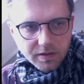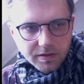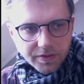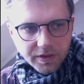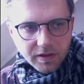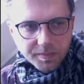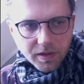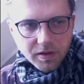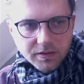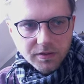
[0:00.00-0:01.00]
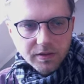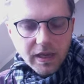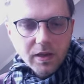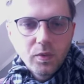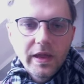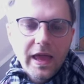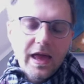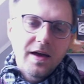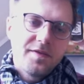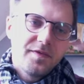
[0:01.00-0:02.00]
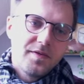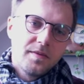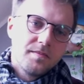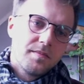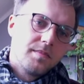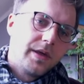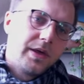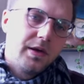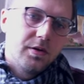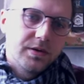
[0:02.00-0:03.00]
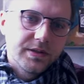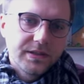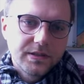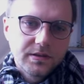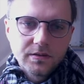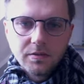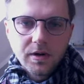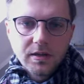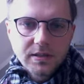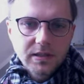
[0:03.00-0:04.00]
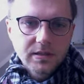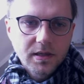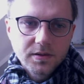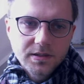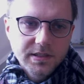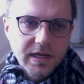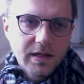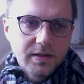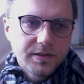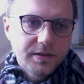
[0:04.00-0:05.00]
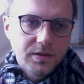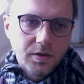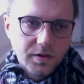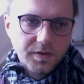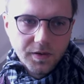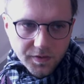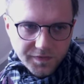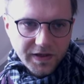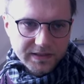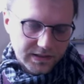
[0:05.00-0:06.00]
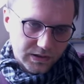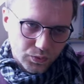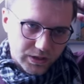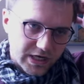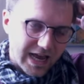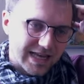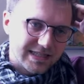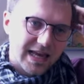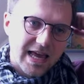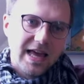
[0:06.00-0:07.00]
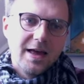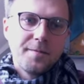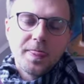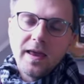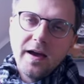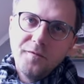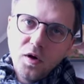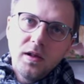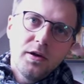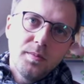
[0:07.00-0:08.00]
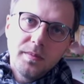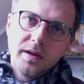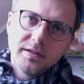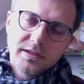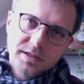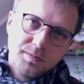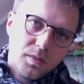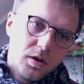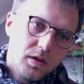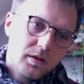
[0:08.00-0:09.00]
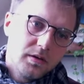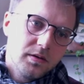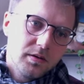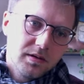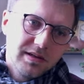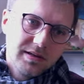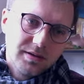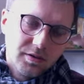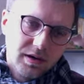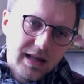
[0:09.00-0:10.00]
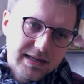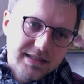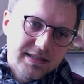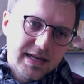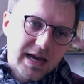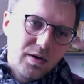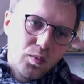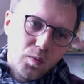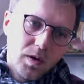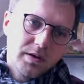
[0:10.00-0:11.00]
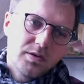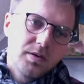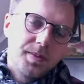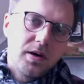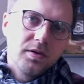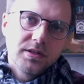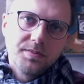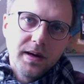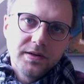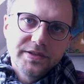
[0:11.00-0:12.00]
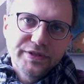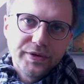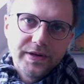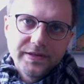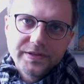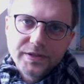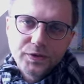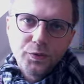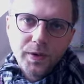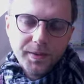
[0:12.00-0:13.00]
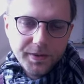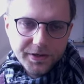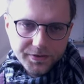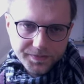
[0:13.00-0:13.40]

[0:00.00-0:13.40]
think about, okay, we have here around 600 cells or, or faces, which has a volume smaller or less than 1 to the power minus 13 square meter.